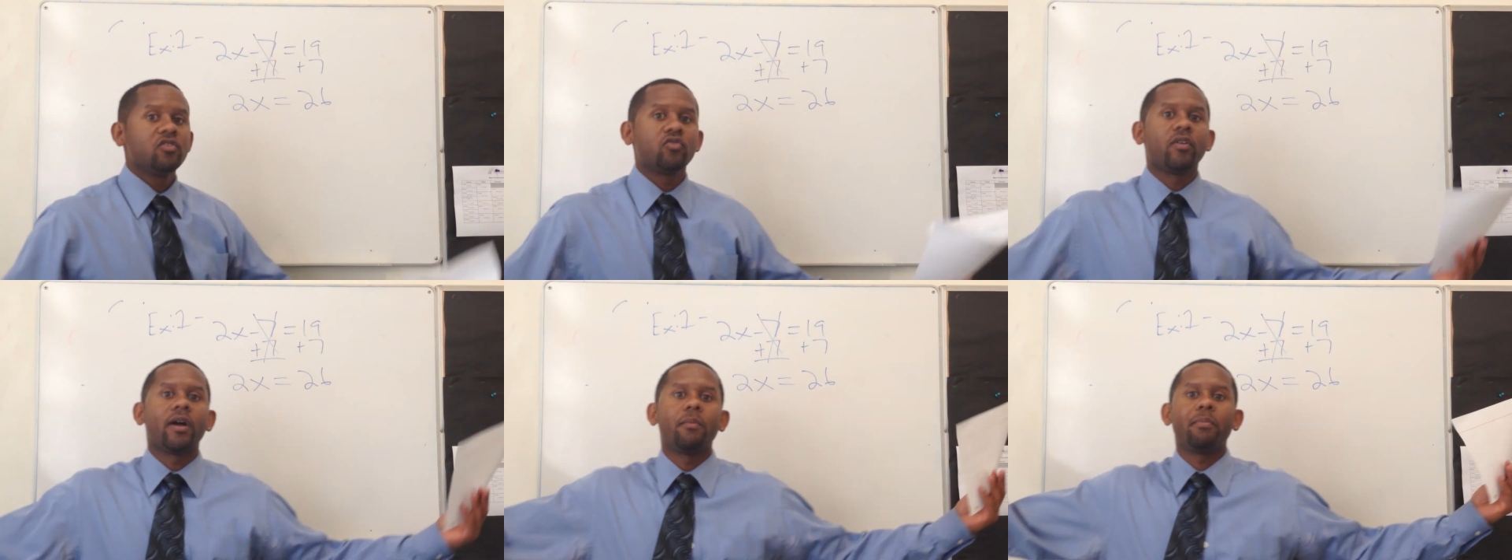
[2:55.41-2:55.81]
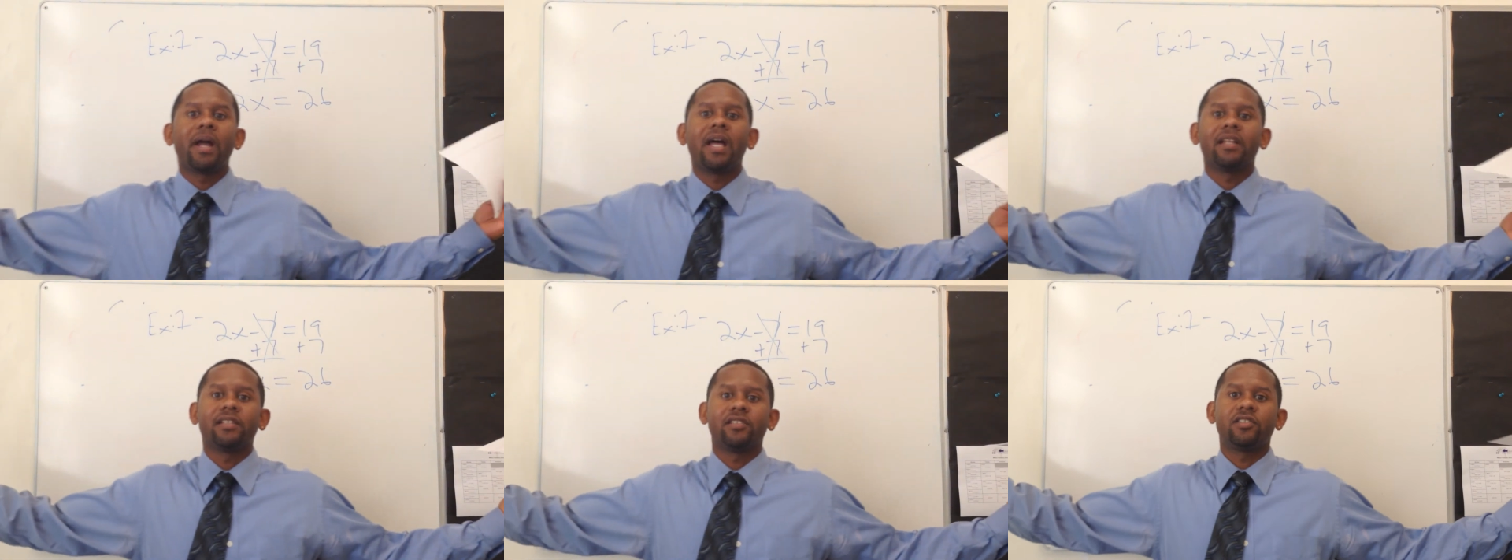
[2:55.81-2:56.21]
So now I'm
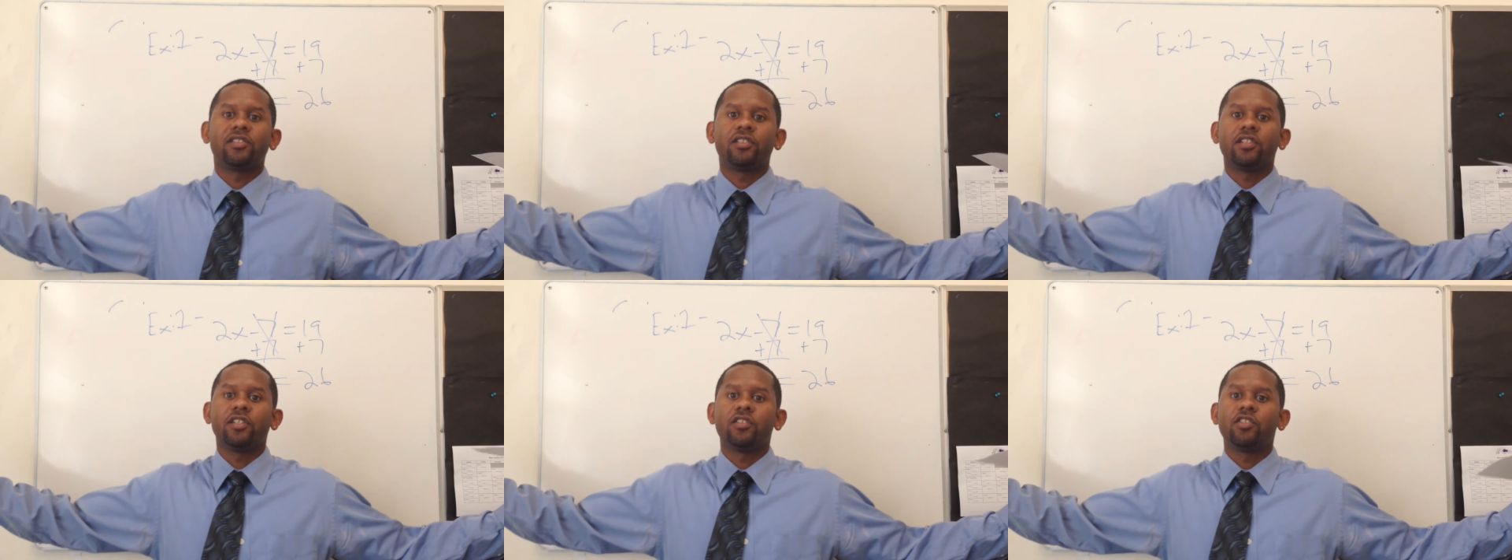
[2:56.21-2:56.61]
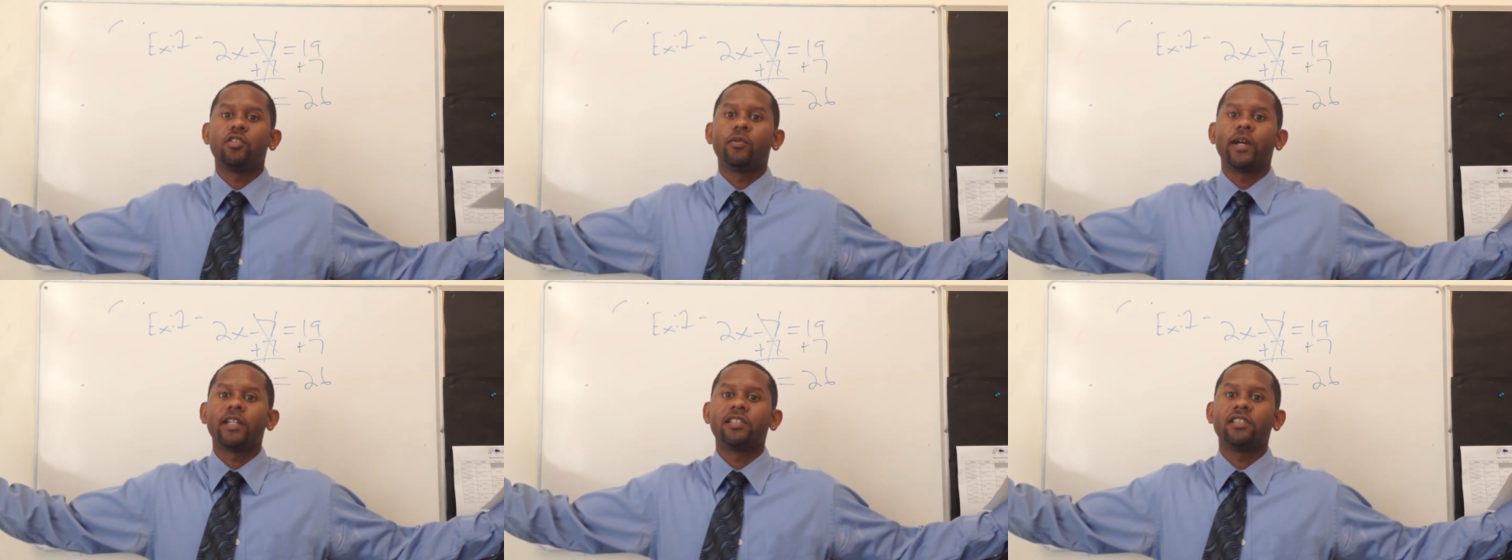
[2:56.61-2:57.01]
balanced.
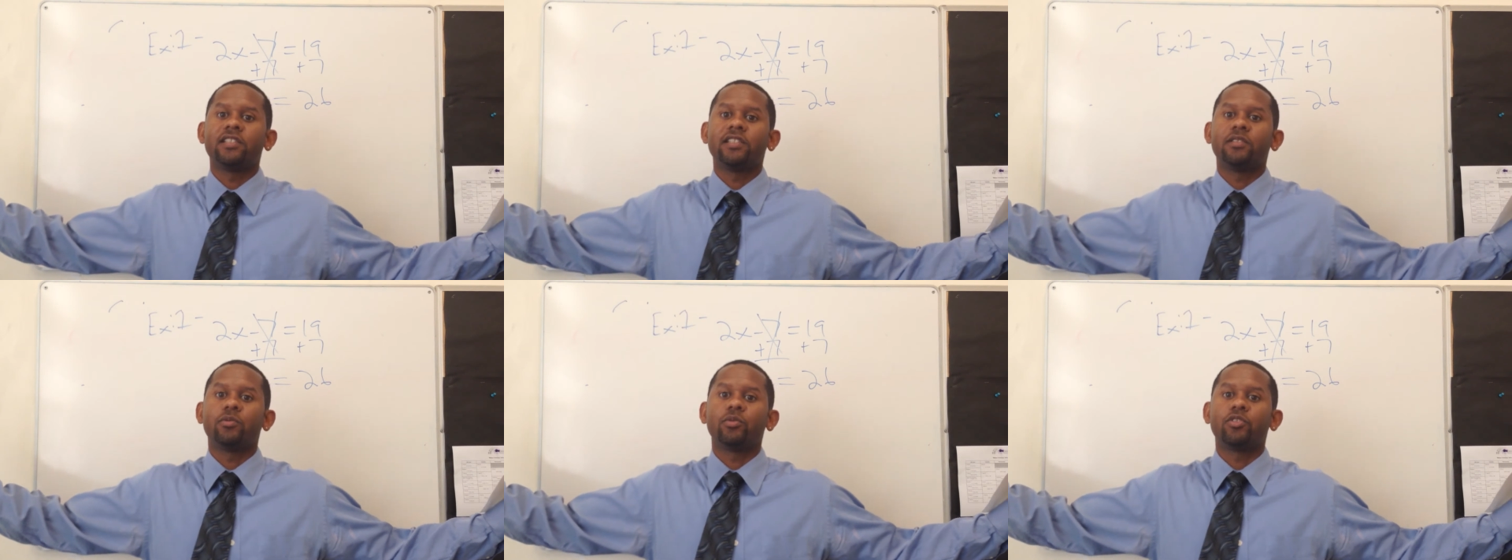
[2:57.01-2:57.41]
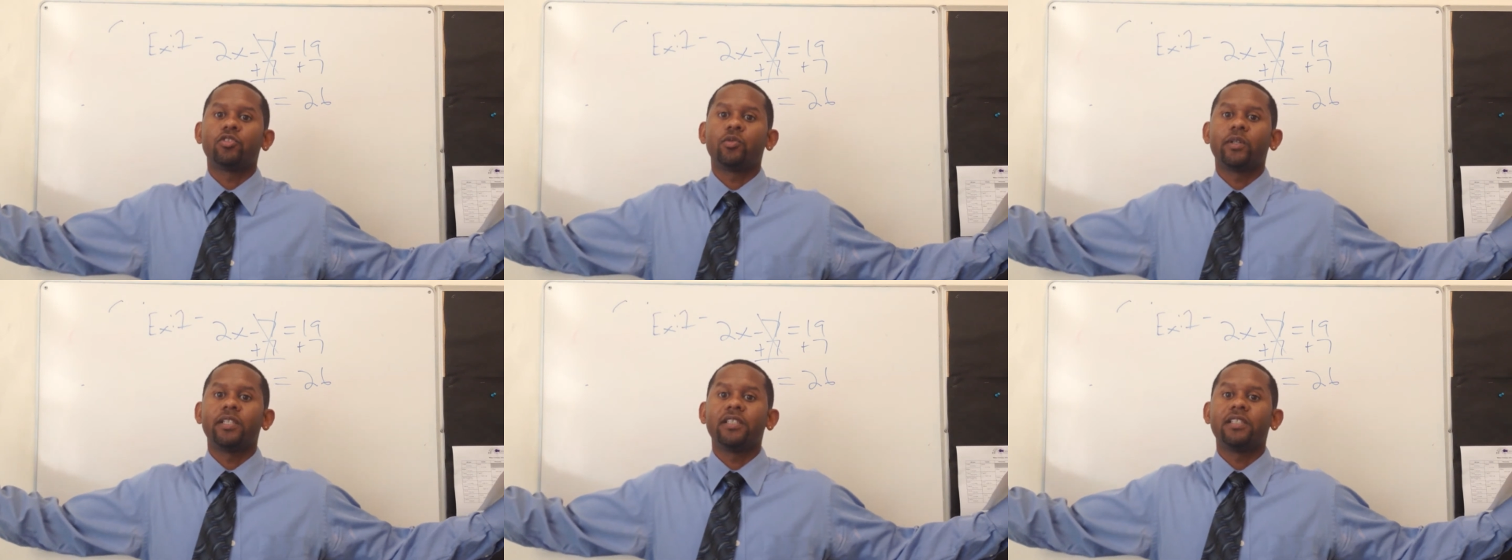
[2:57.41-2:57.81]
2x
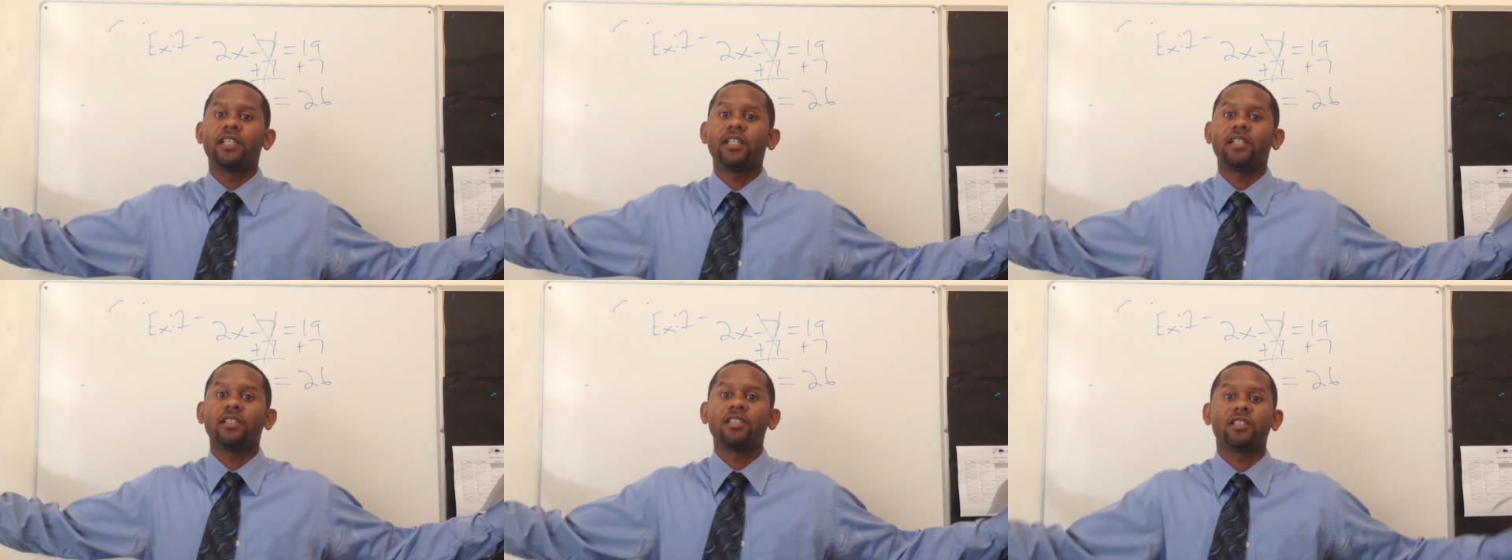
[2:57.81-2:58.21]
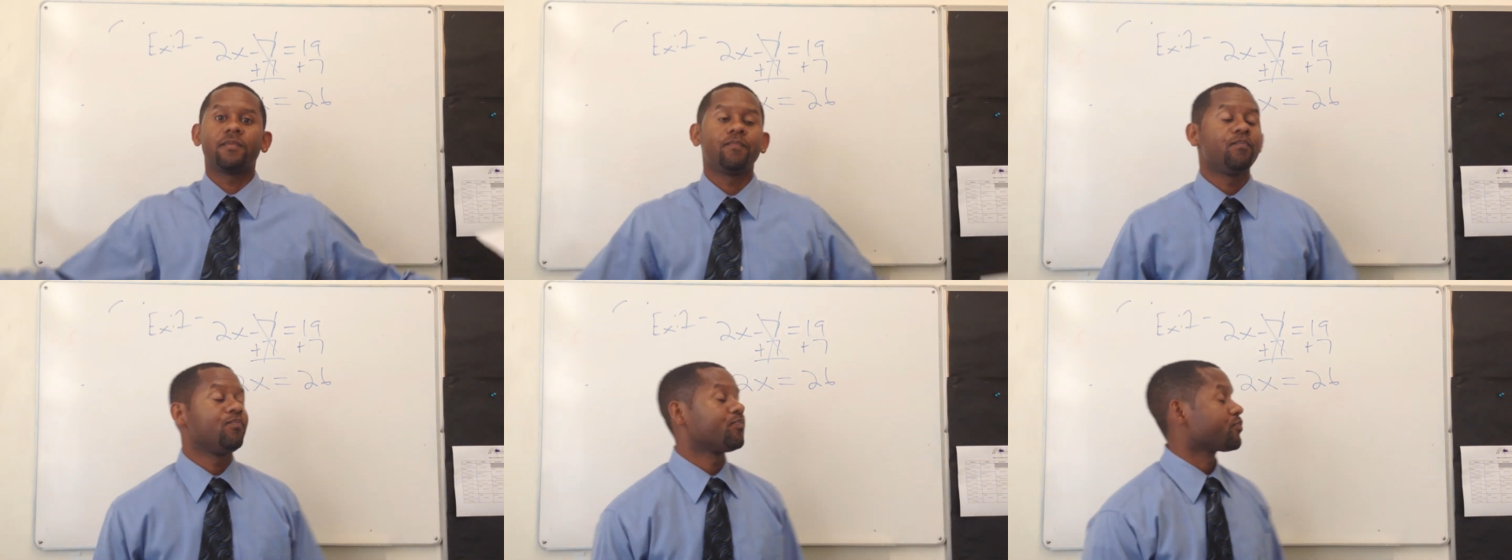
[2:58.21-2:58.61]
equals 26.